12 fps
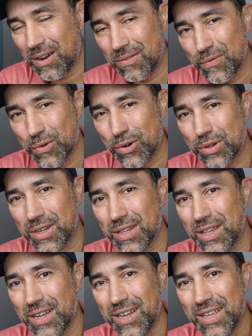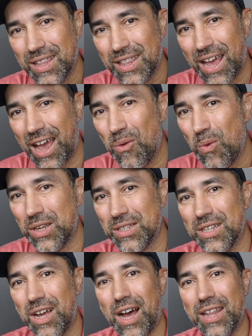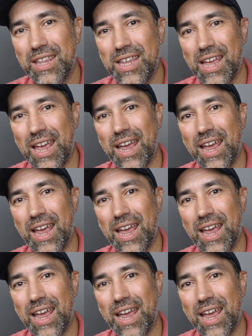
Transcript: unfortunately, that was not the